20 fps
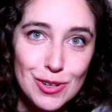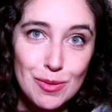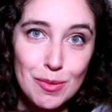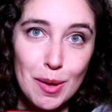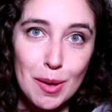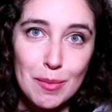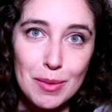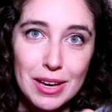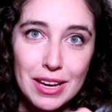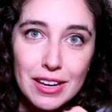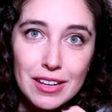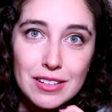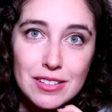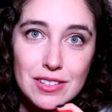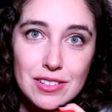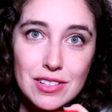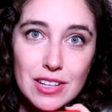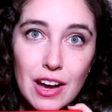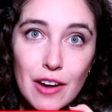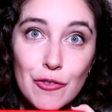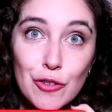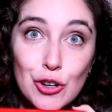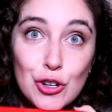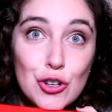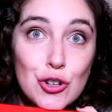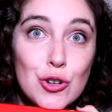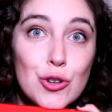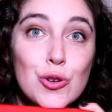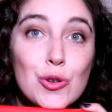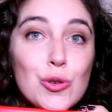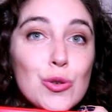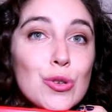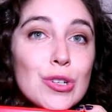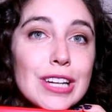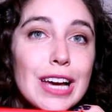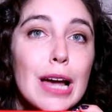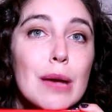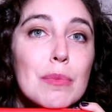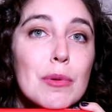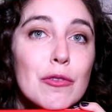Maybe discover a new
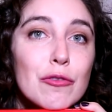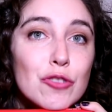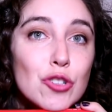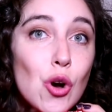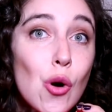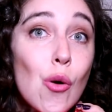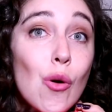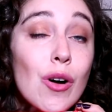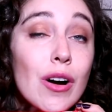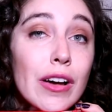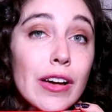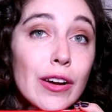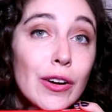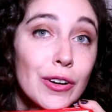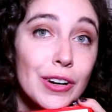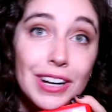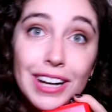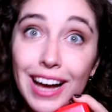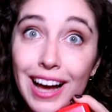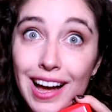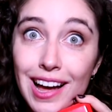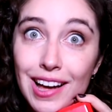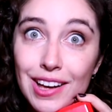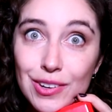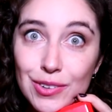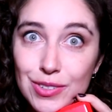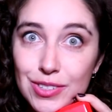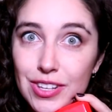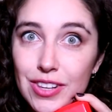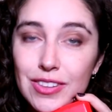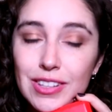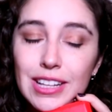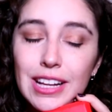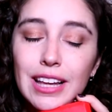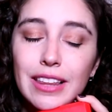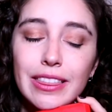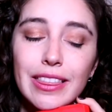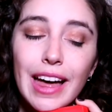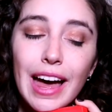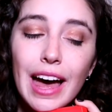type of toy or gun or something
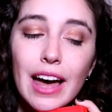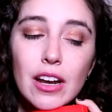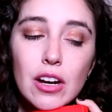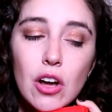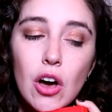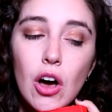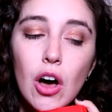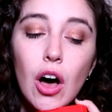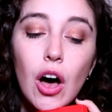like that.